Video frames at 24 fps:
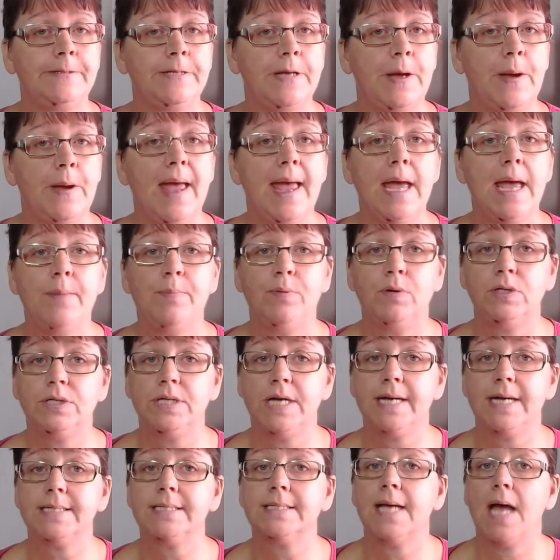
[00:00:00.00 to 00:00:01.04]
So air
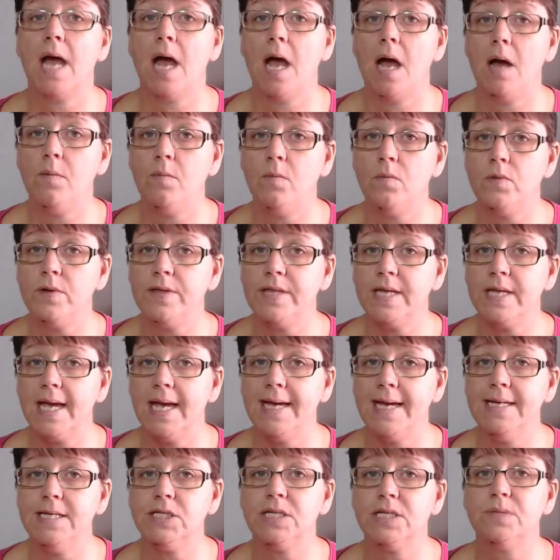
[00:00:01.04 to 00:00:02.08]
products come with a
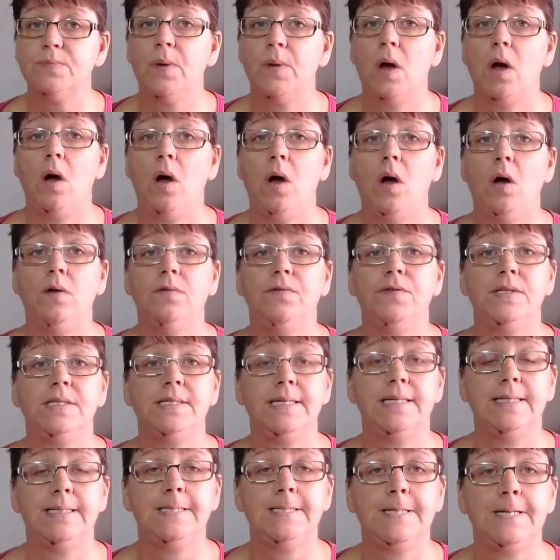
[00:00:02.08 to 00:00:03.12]
gauge as part of the
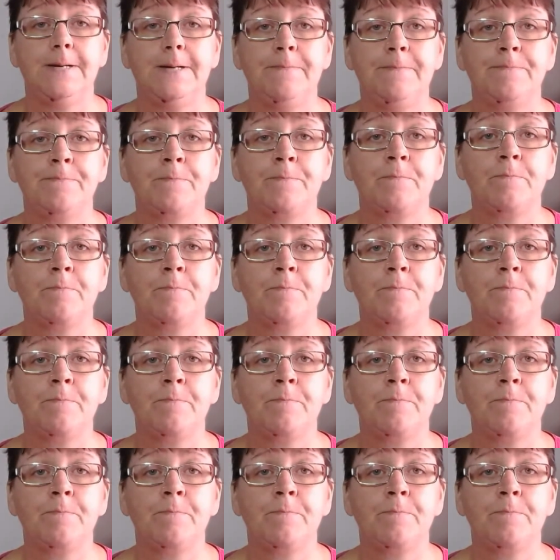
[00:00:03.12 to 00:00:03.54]
cylinder.